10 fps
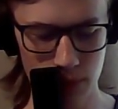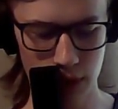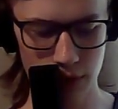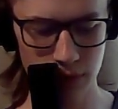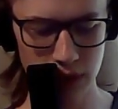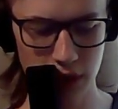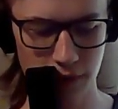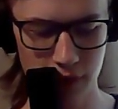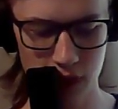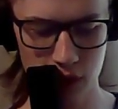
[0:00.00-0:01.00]
I would be
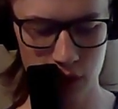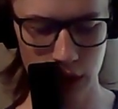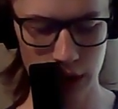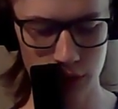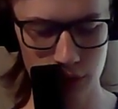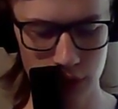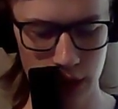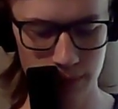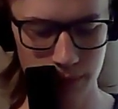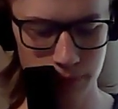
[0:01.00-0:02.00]
safe in the end. I ignored
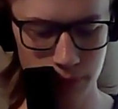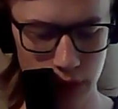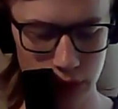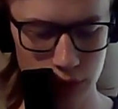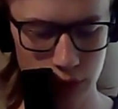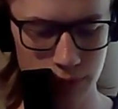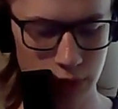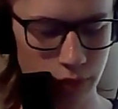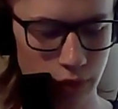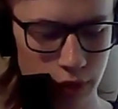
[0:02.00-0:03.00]
the
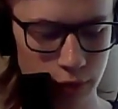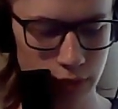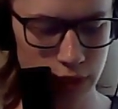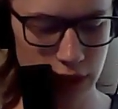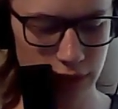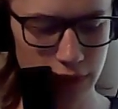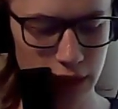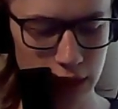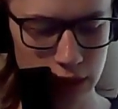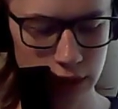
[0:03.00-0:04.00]
part where I would be safe in
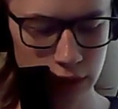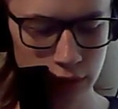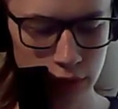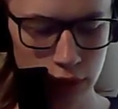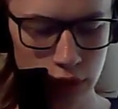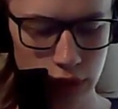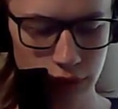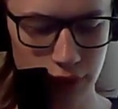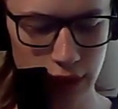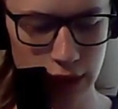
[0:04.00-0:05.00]
the end. The
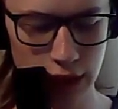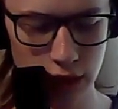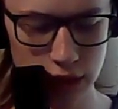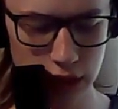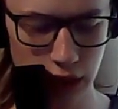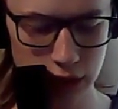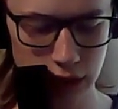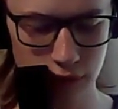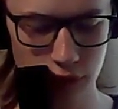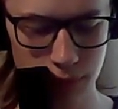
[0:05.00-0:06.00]
feeling I got seconds
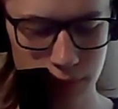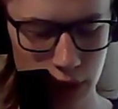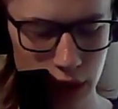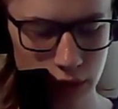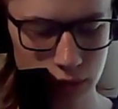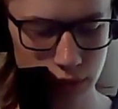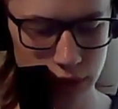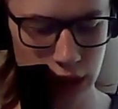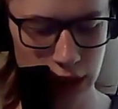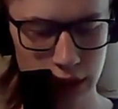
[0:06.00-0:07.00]
after I prayed was
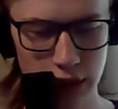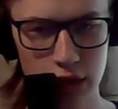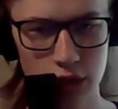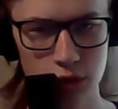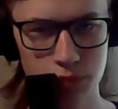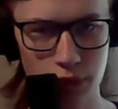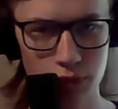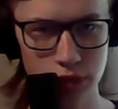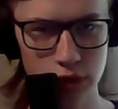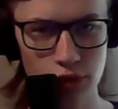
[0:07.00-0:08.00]
that this prayer
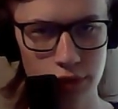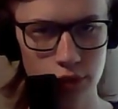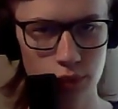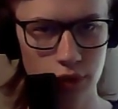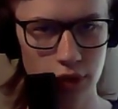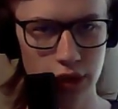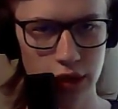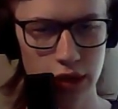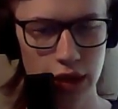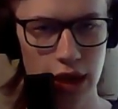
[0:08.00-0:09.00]
wasn't going to work,
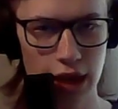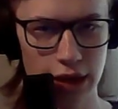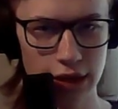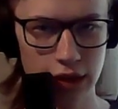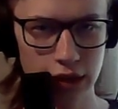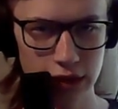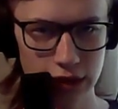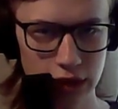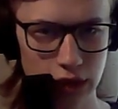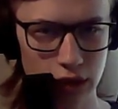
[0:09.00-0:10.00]
and
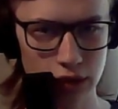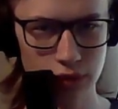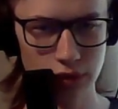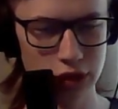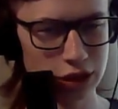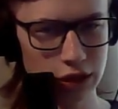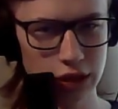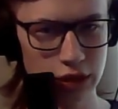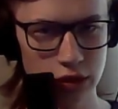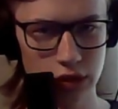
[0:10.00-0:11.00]
it was
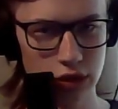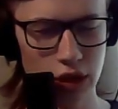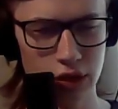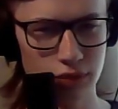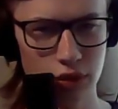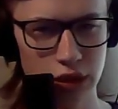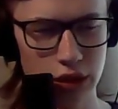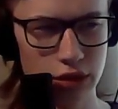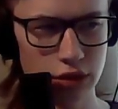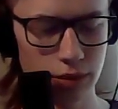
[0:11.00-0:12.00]
silly and not
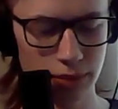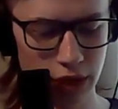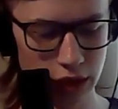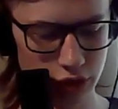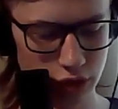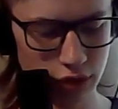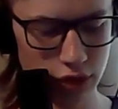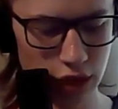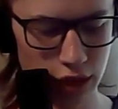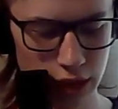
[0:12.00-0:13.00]
really something I should have
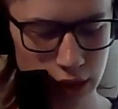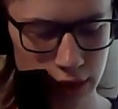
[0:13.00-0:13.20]
done.